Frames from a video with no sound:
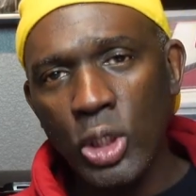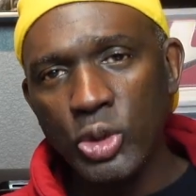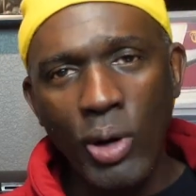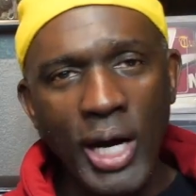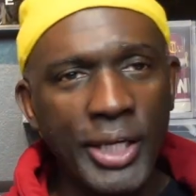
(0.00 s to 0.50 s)

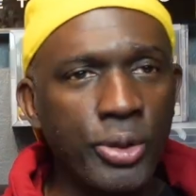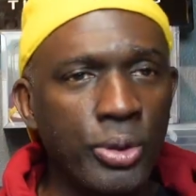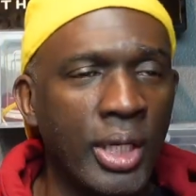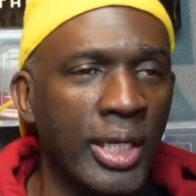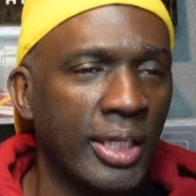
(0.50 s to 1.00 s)
Why are you
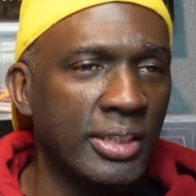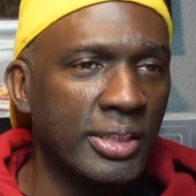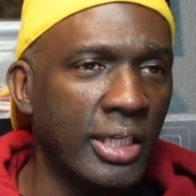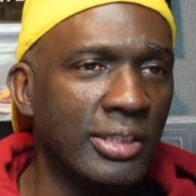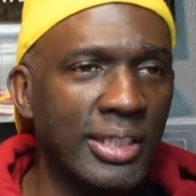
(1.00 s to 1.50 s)

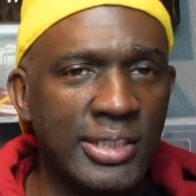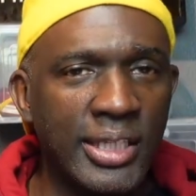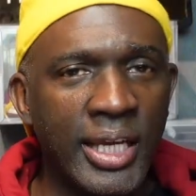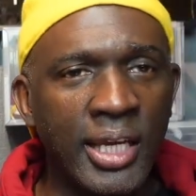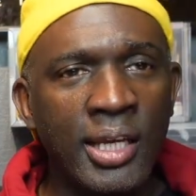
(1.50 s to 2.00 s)
continuously
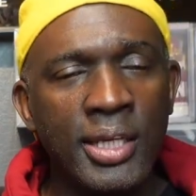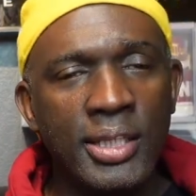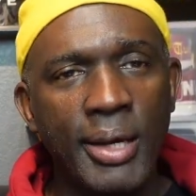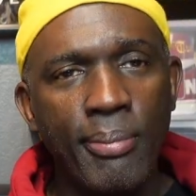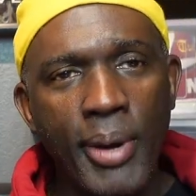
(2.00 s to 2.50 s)
saying
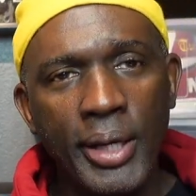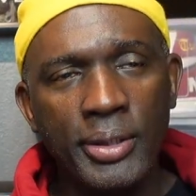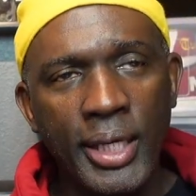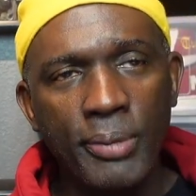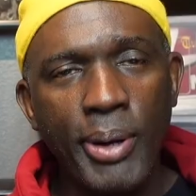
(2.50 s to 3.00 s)
that
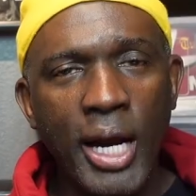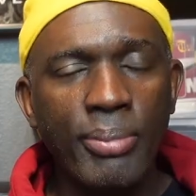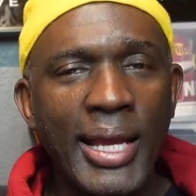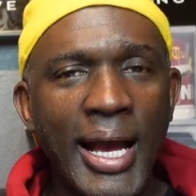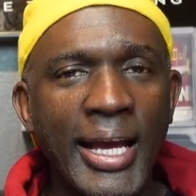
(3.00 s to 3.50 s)
Power
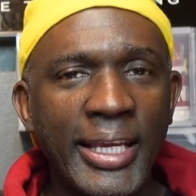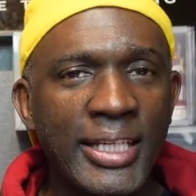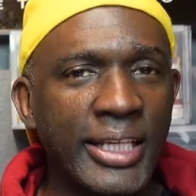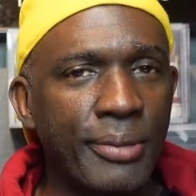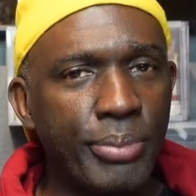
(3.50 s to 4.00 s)
BI is
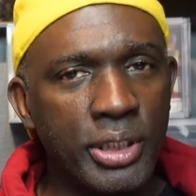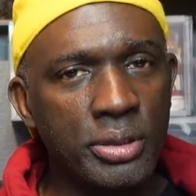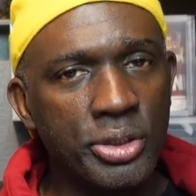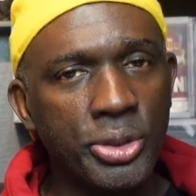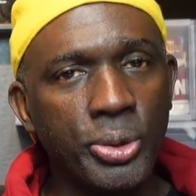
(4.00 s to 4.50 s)
a
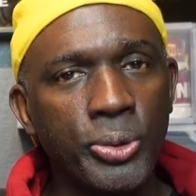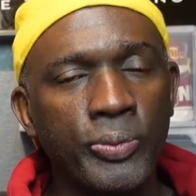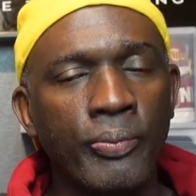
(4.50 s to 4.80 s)
business tool?